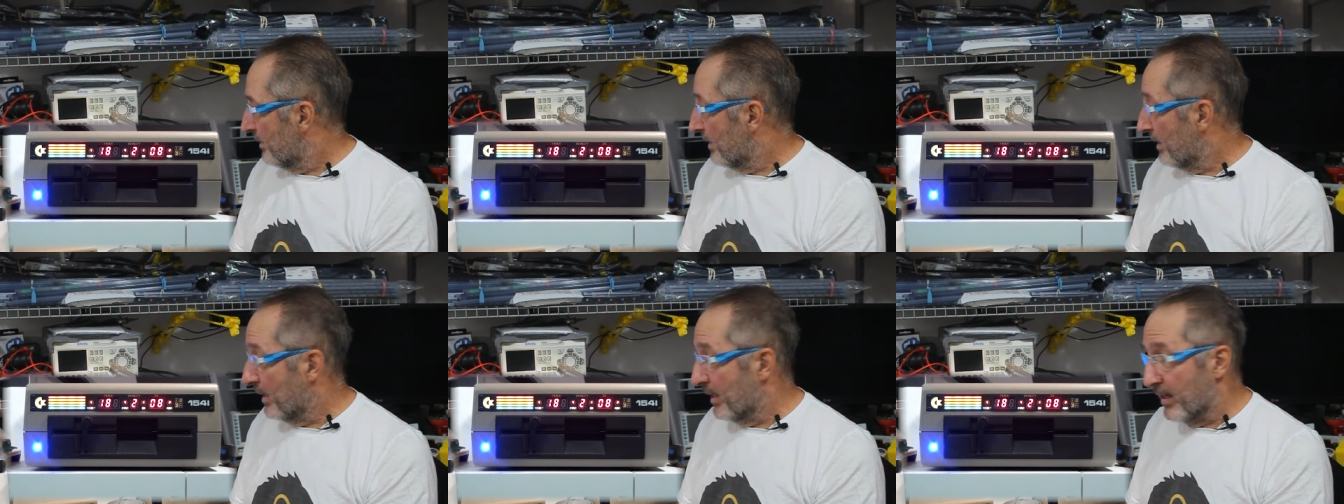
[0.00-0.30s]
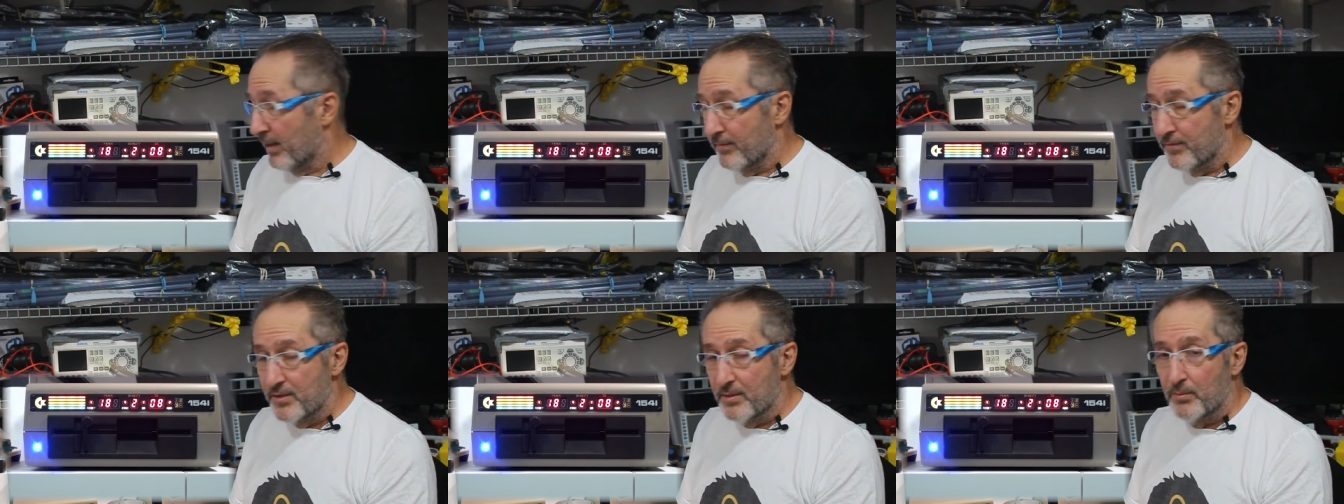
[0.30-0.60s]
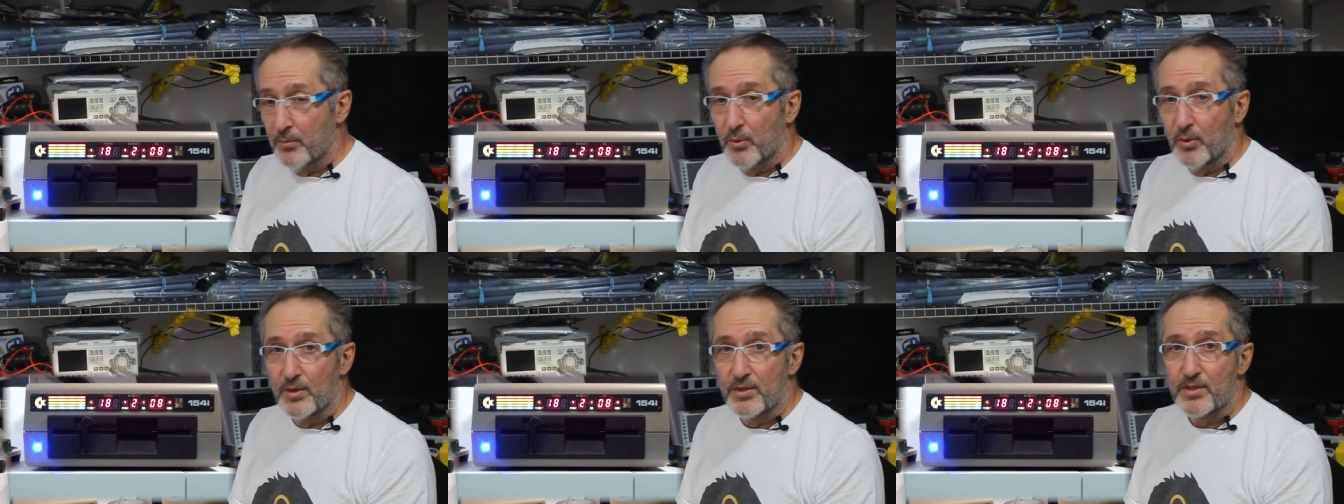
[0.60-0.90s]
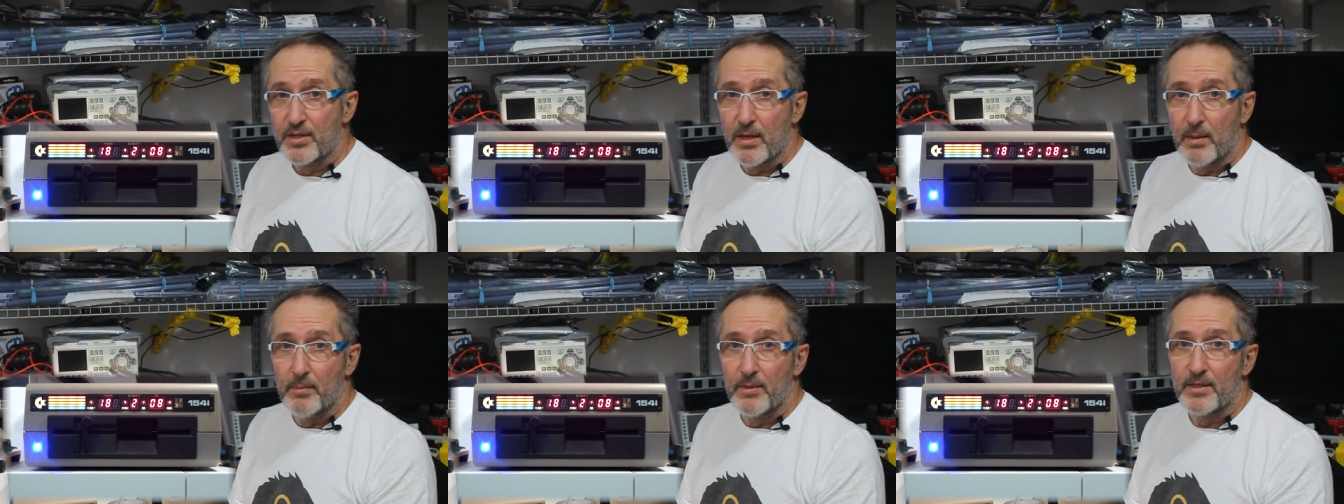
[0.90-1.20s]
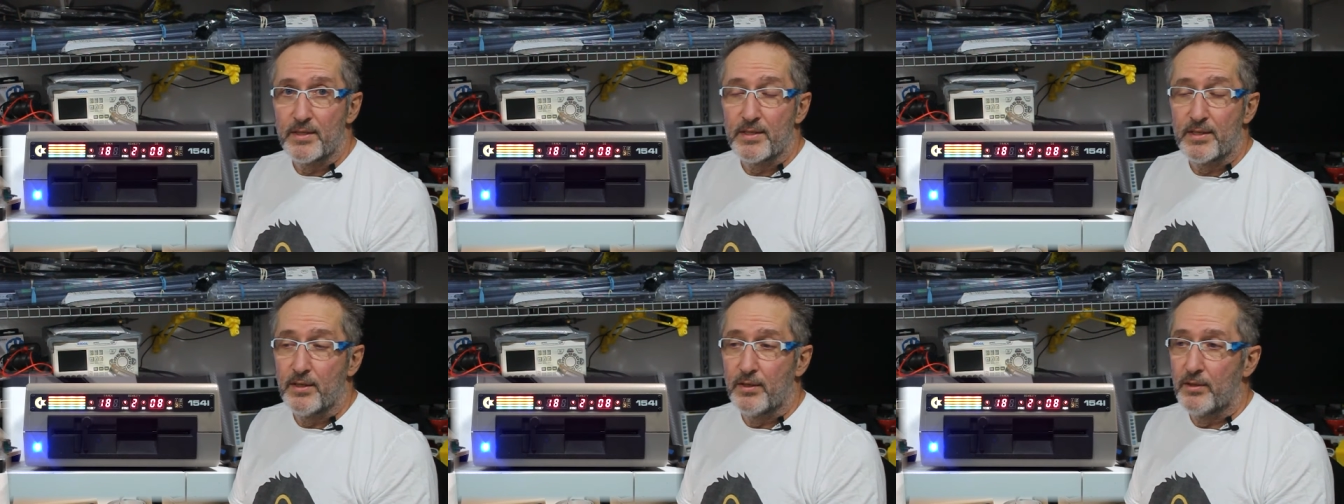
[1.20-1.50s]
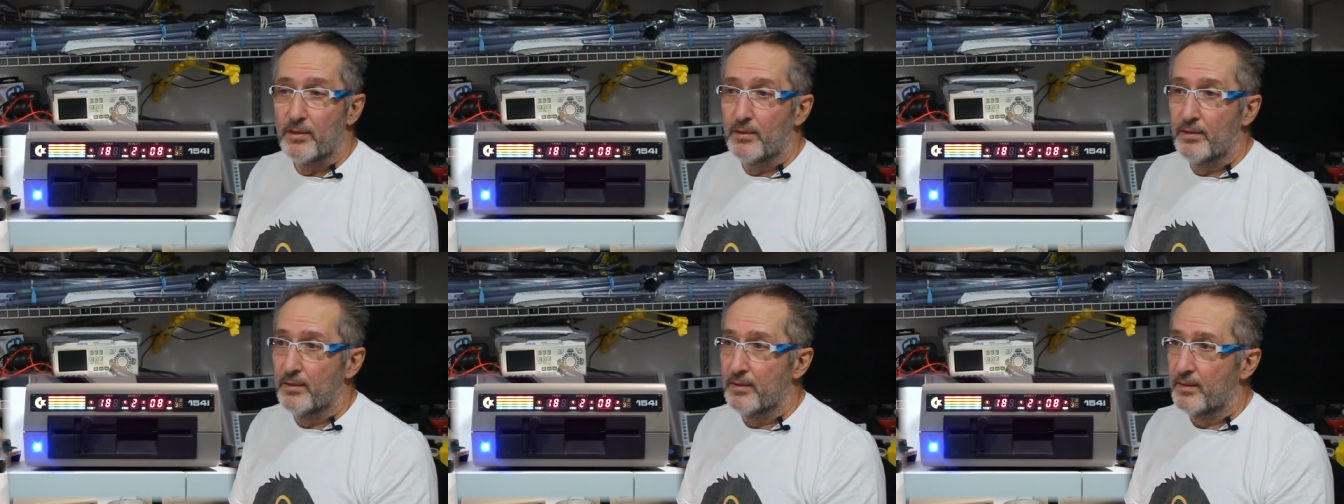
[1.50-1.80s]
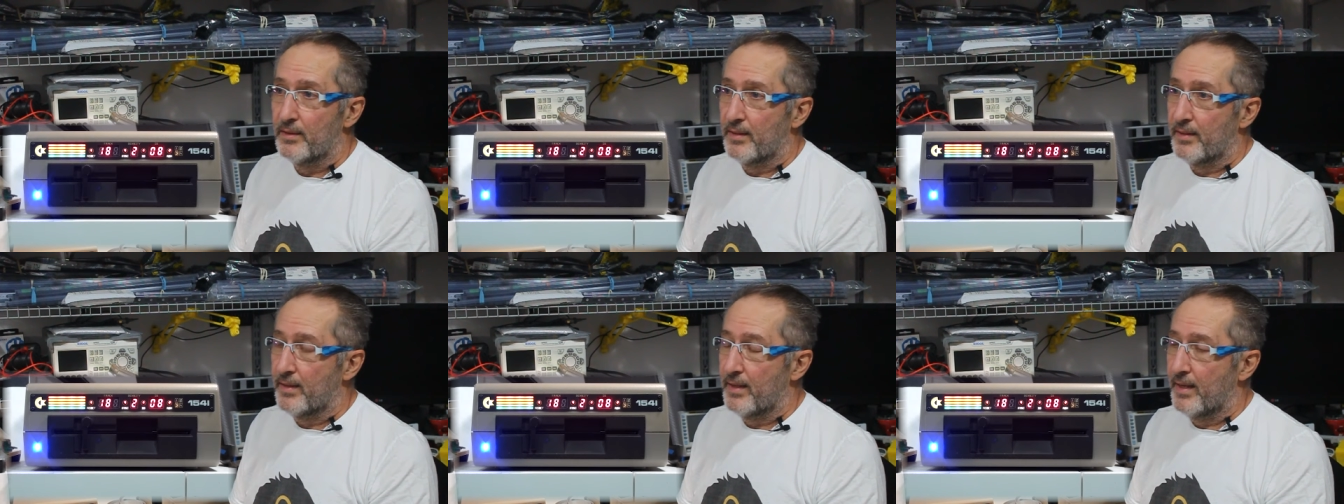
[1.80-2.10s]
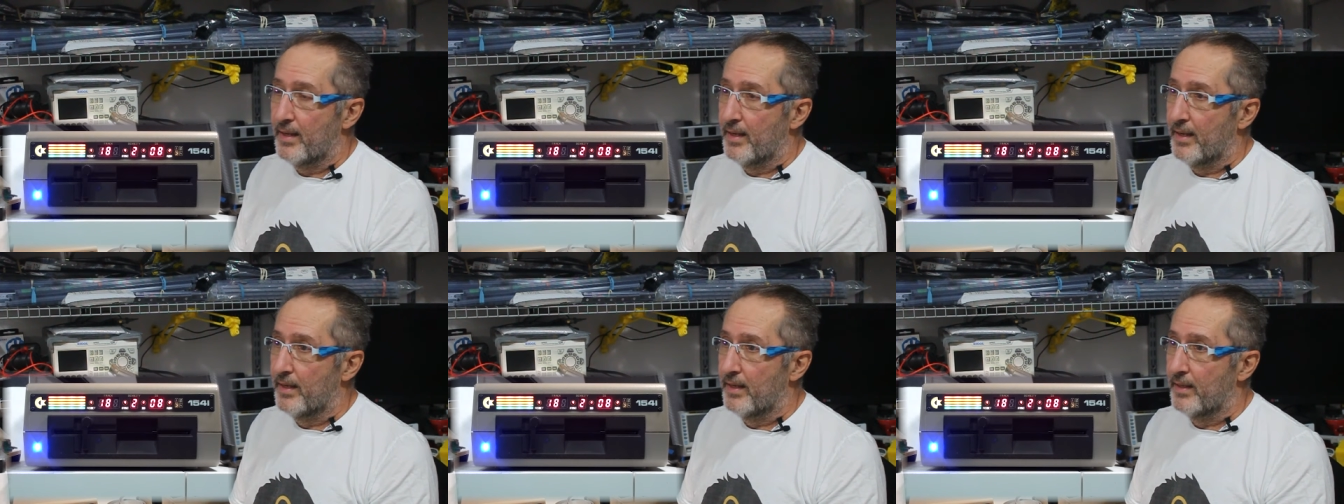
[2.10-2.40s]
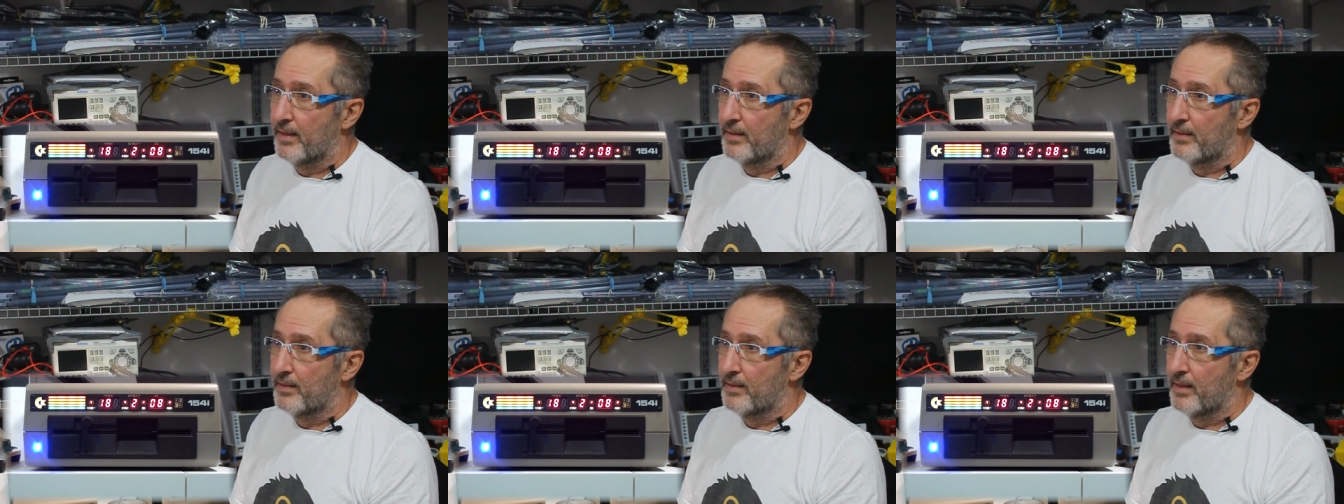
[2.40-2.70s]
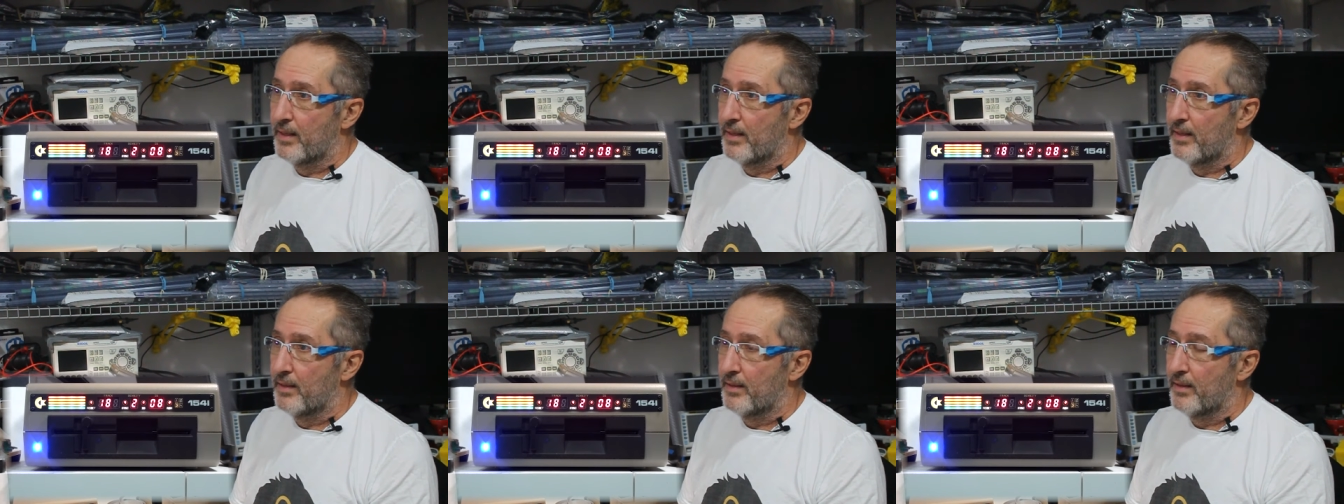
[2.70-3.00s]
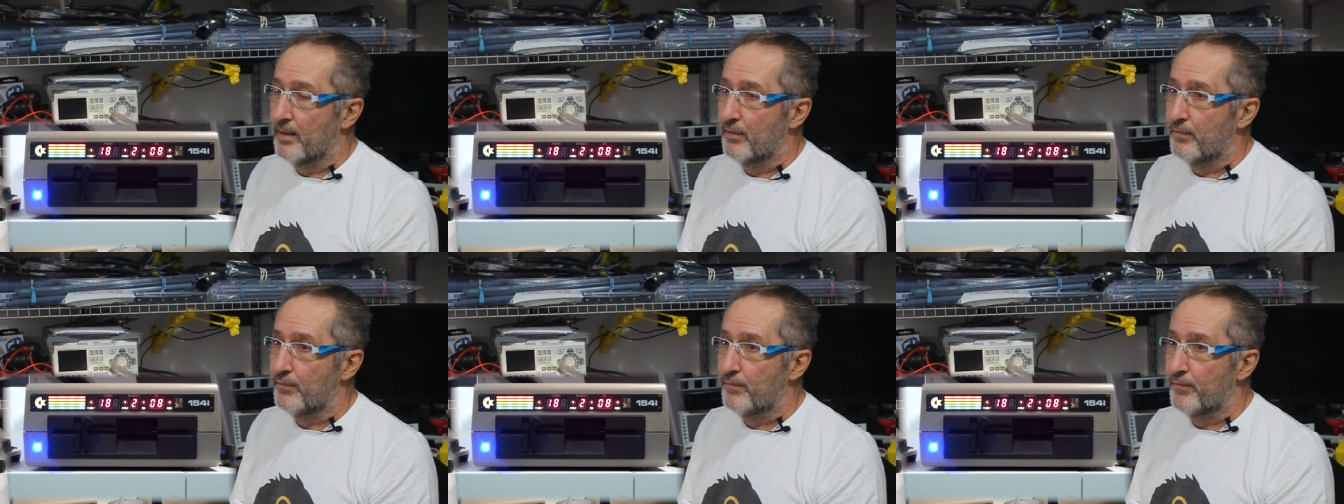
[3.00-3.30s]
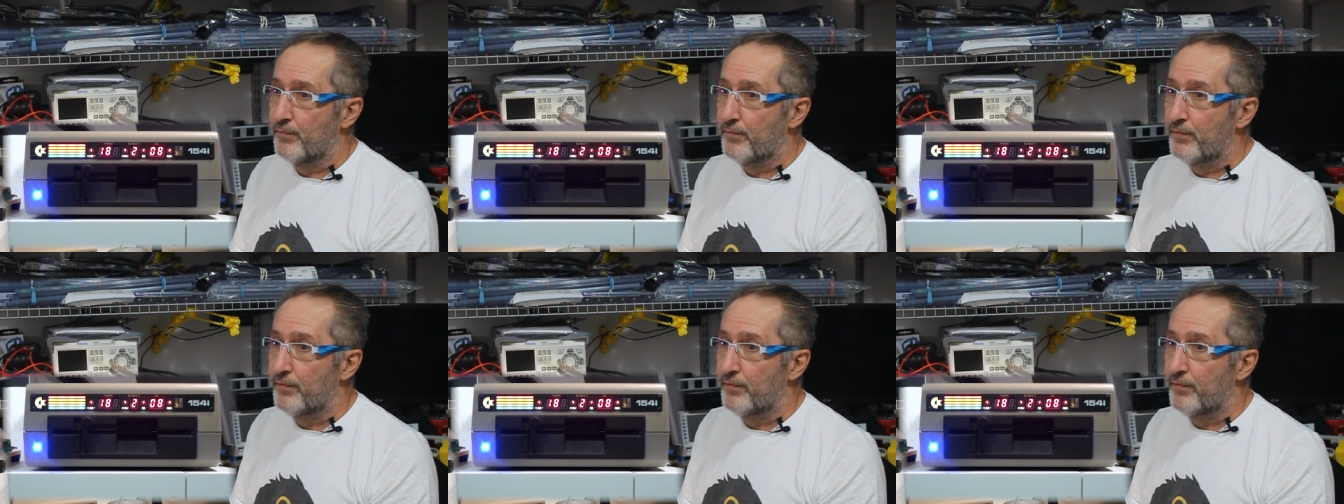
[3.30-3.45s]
have some boards coming still, and a